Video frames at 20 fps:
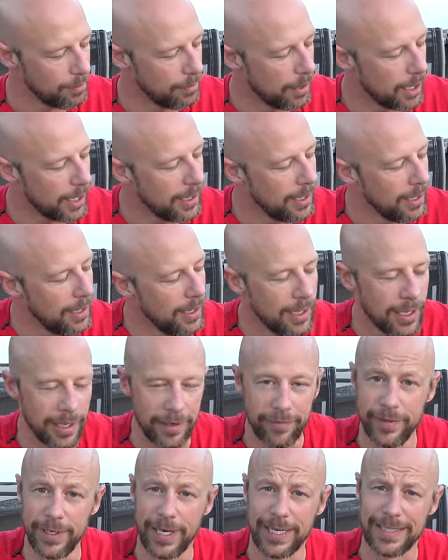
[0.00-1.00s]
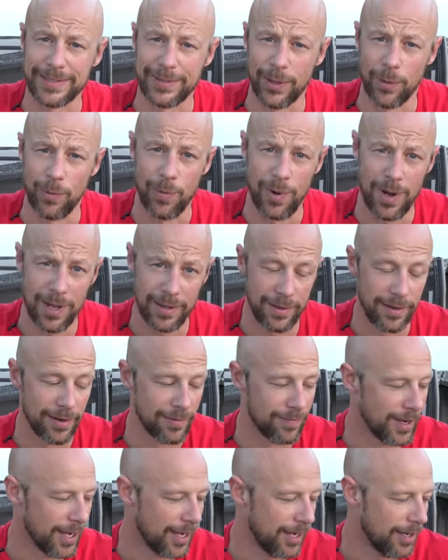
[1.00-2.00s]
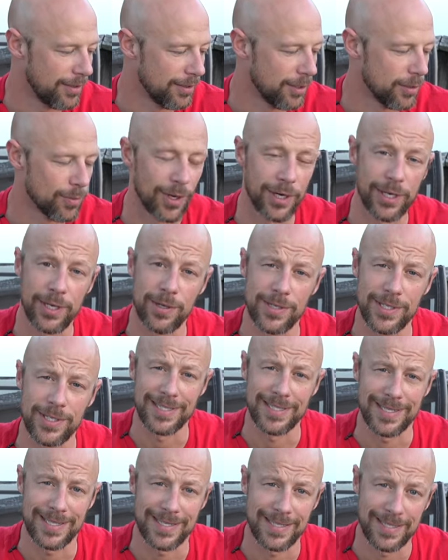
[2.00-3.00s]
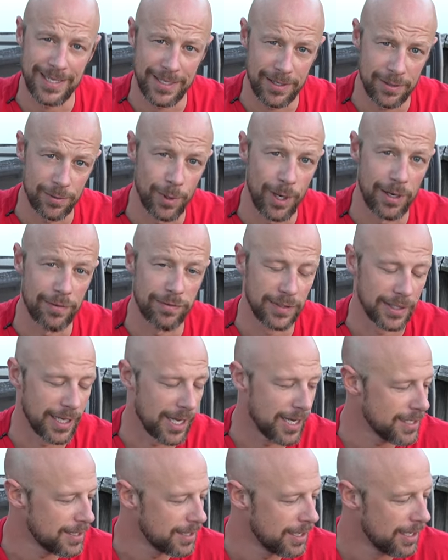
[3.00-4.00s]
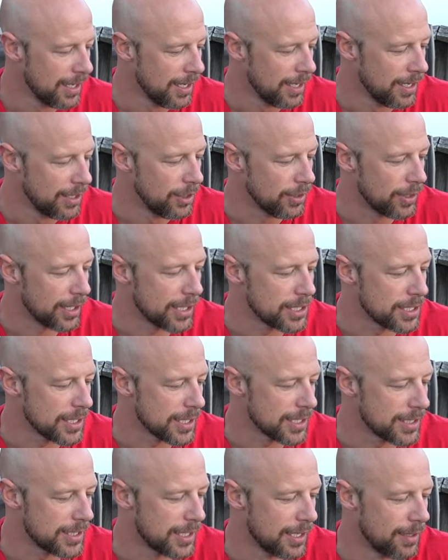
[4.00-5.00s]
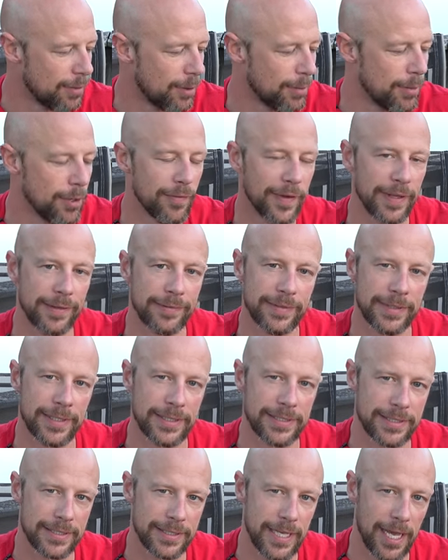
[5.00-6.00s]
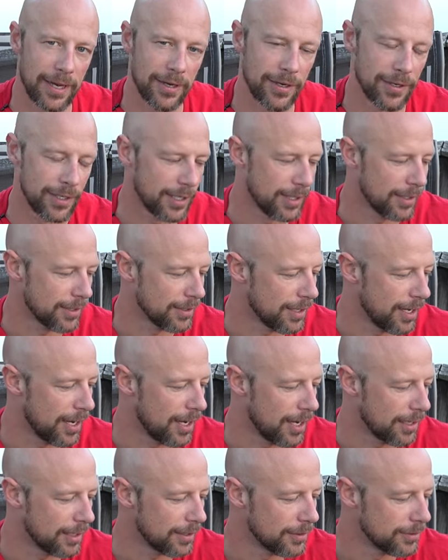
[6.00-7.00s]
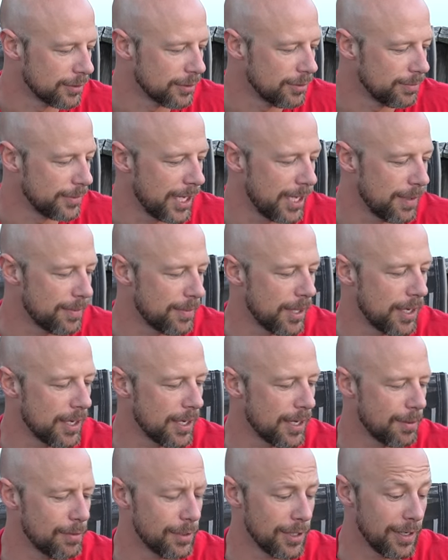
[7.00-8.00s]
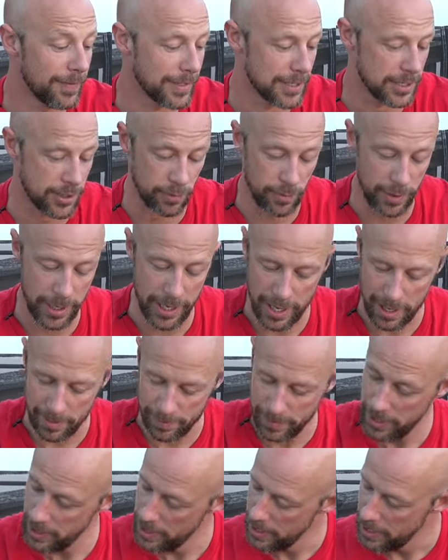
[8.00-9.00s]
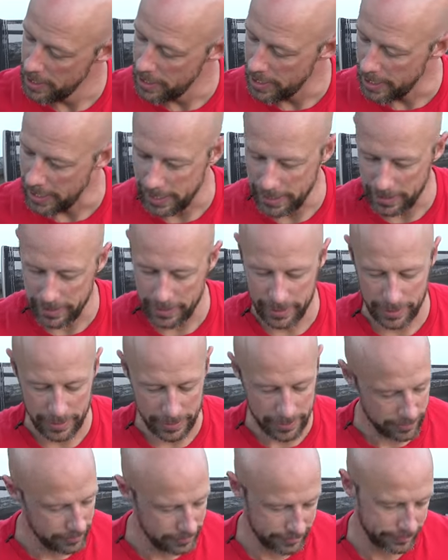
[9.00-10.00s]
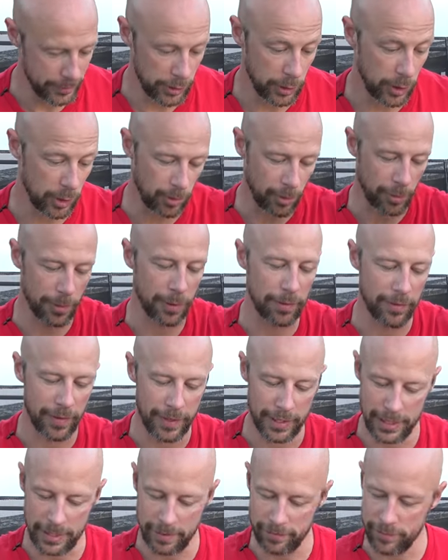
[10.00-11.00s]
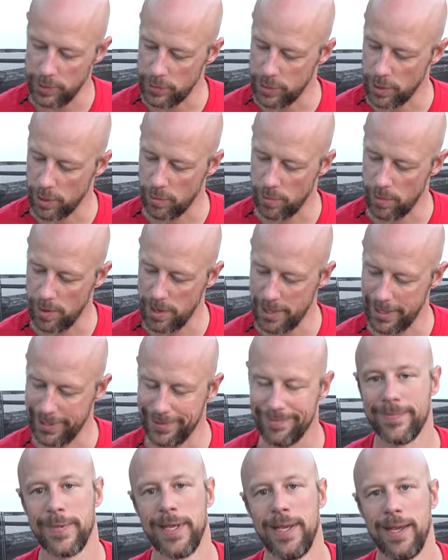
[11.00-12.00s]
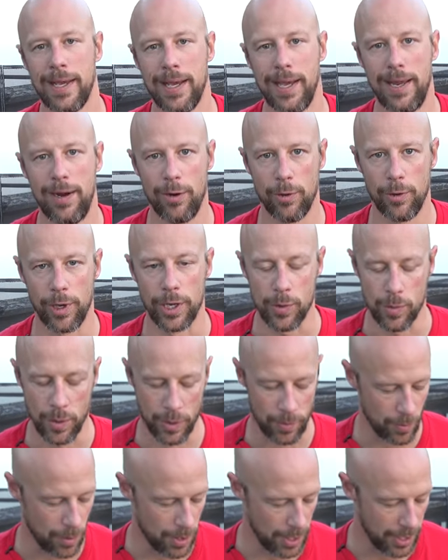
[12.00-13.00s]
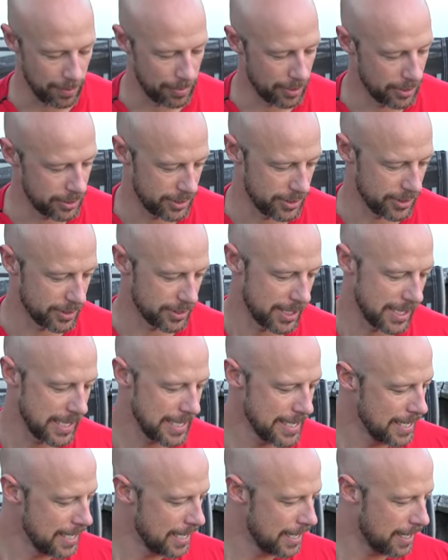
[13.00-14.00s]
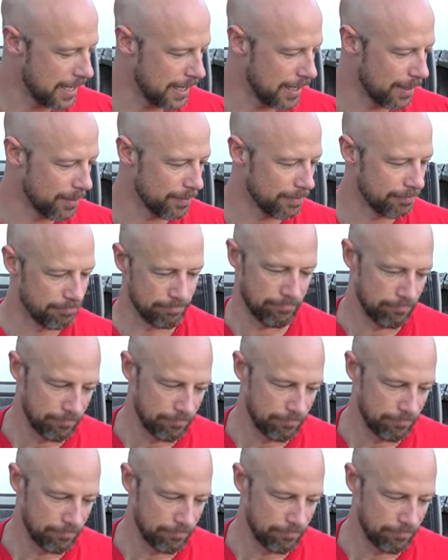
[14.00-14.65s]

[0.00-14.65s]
but if you guys don't want the divider and you wanna it as a single rifle case, you can just remove it. It's got hook and uh, loop tape there, I believe it's 3M, and uh, you can remove it if you don't want it. I don't know why you wouldn't want it personally. Um,